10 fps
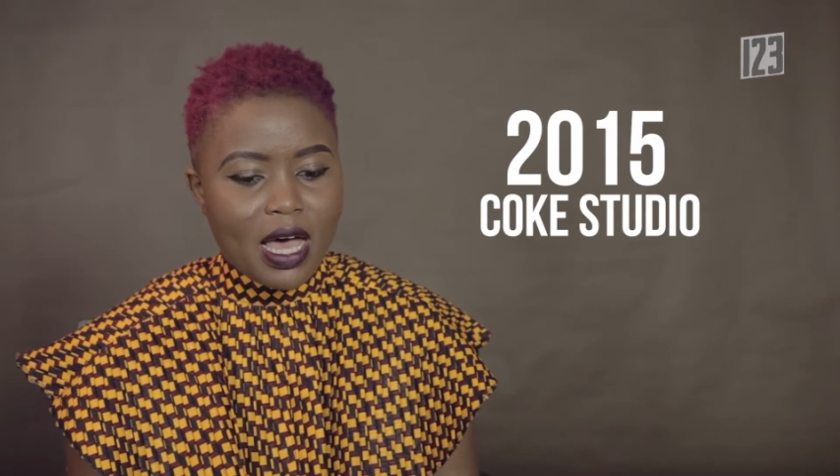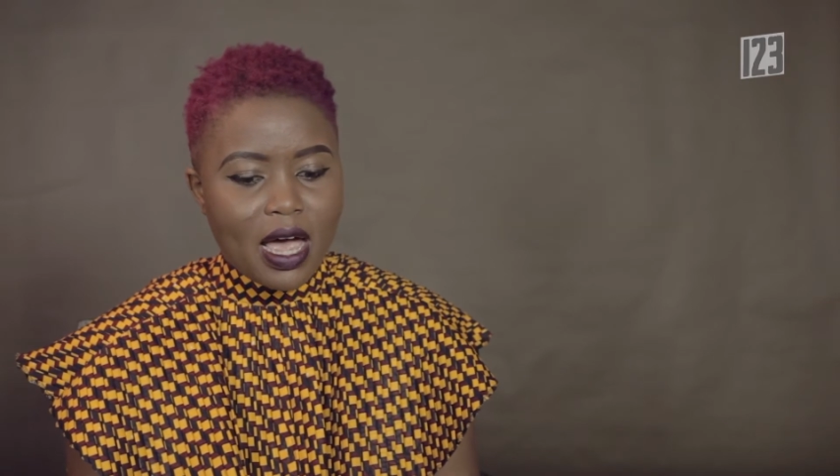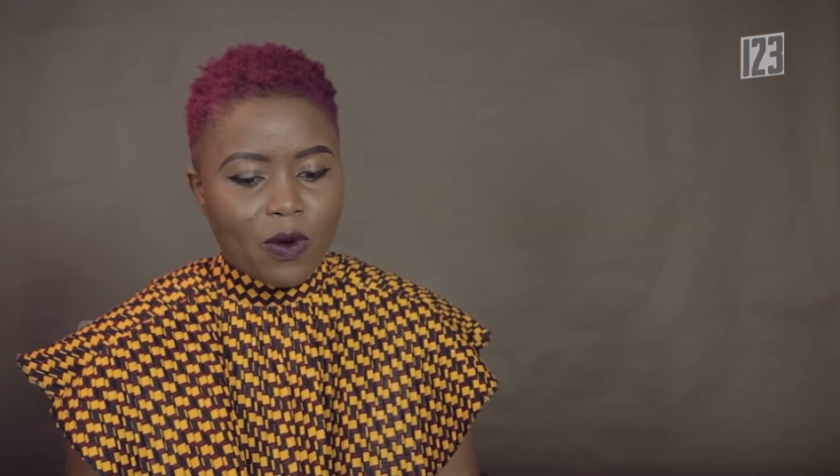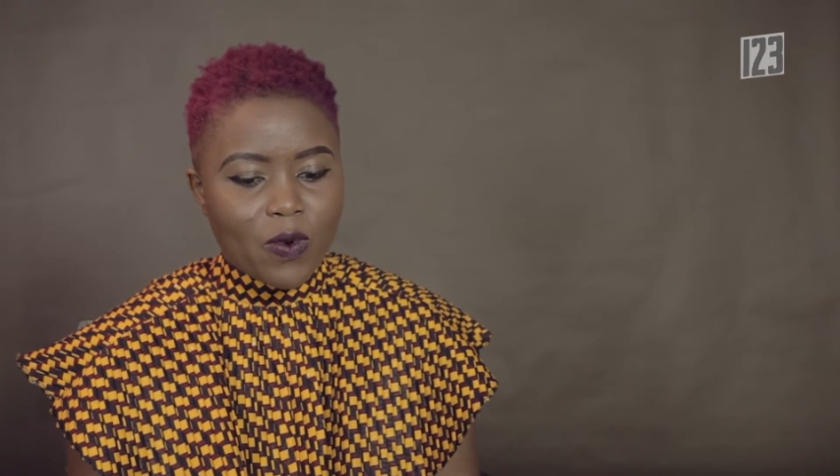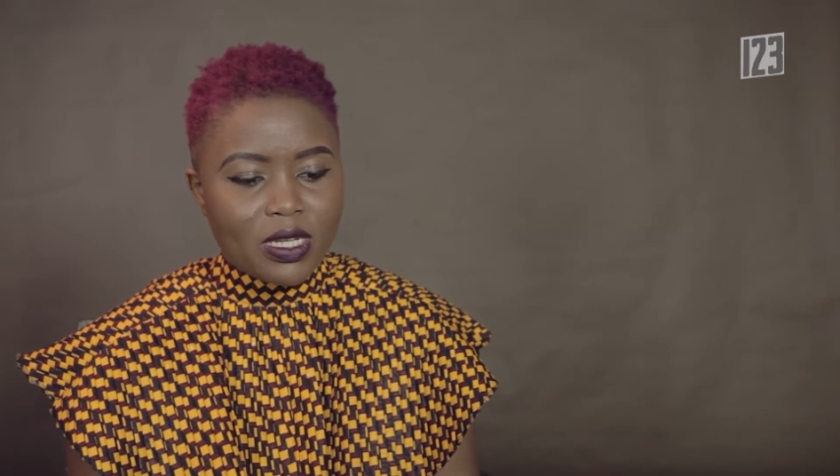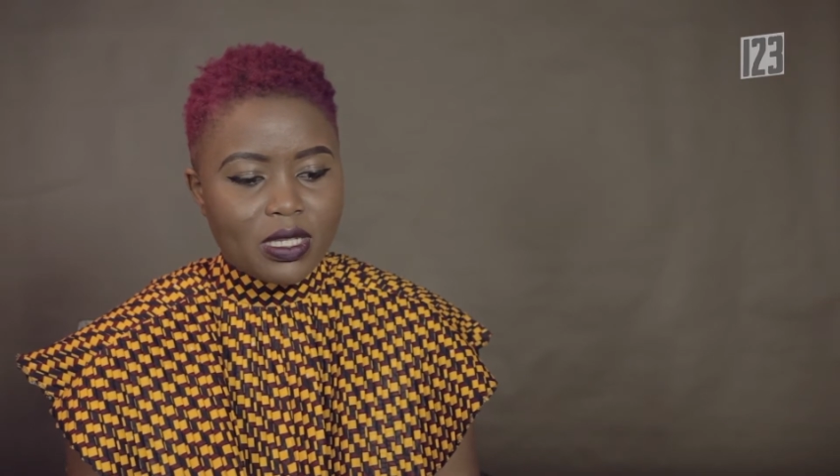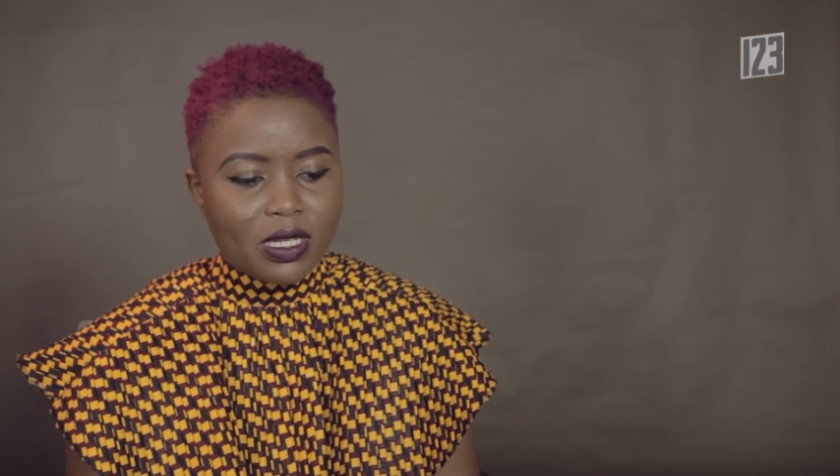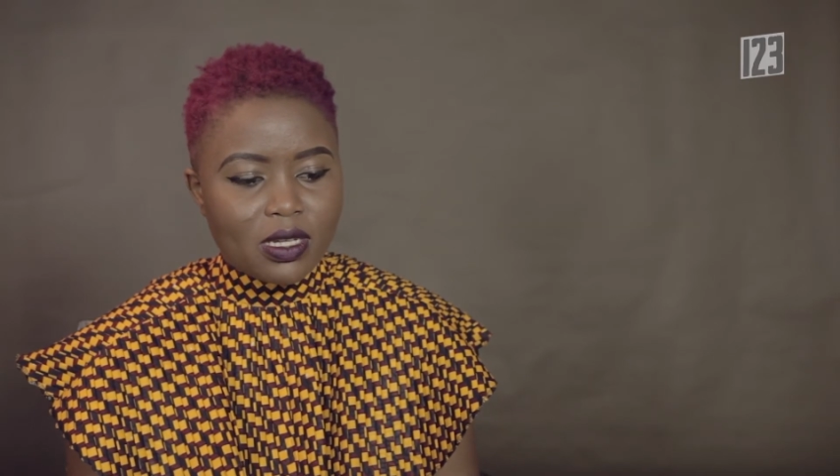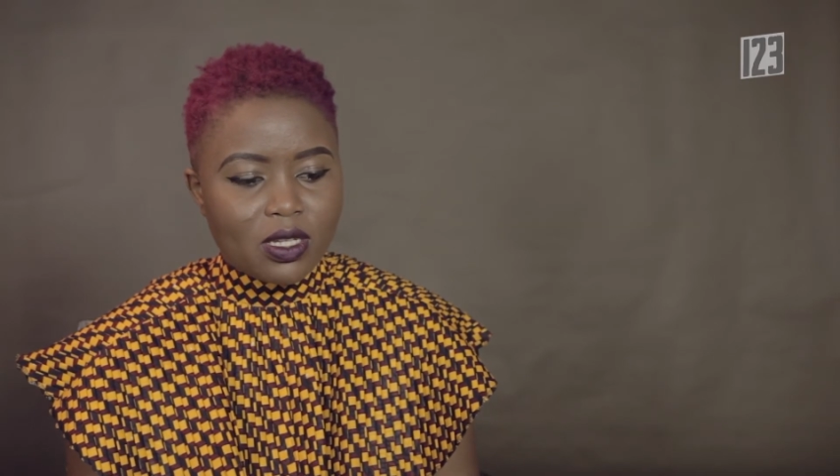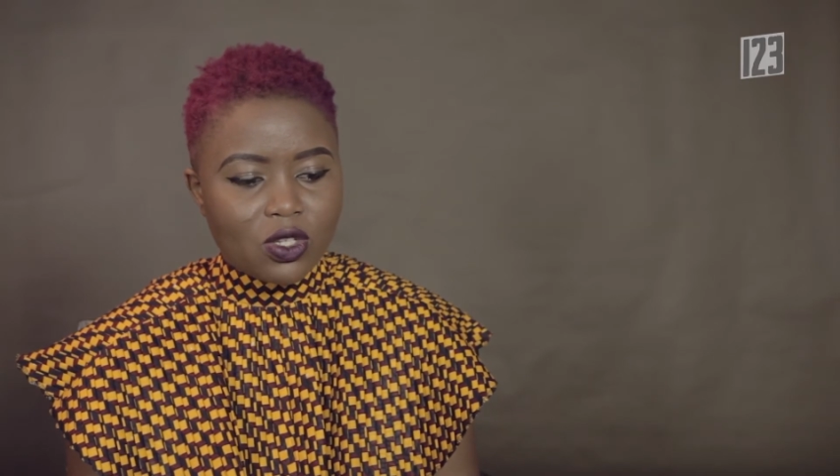I went
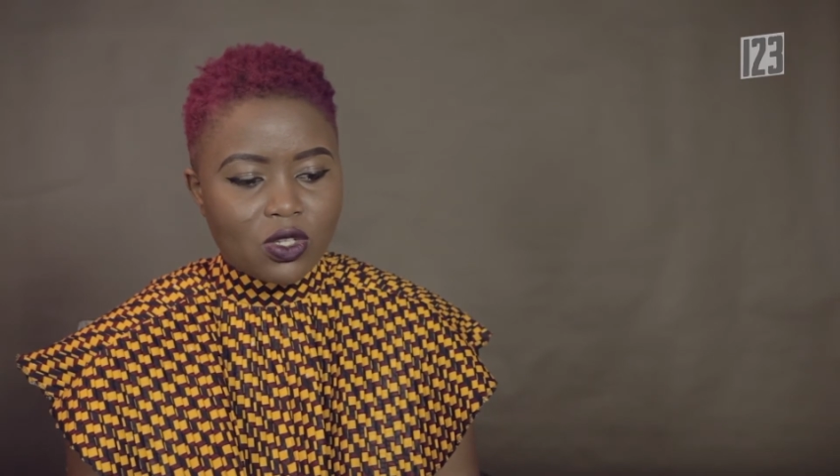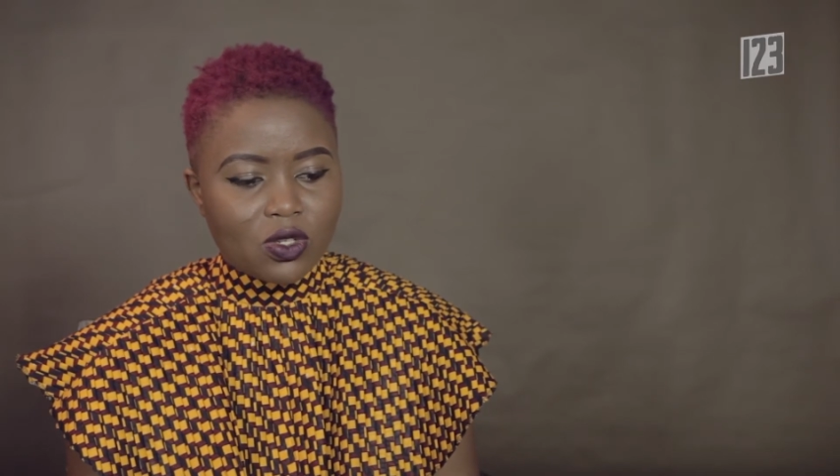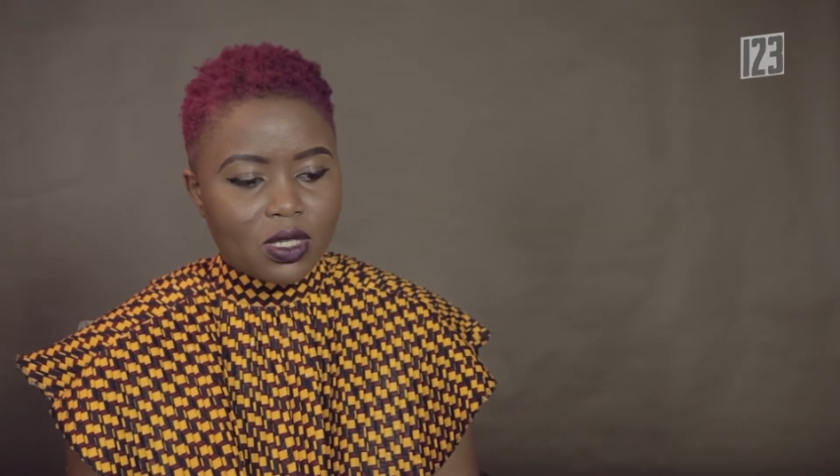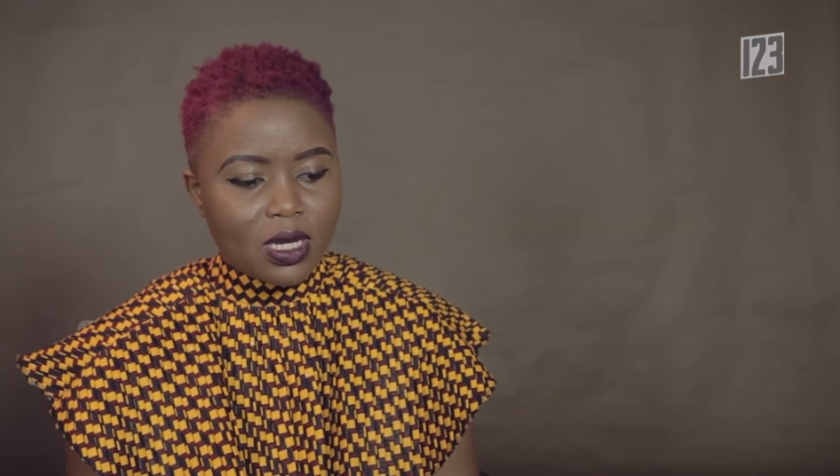in just to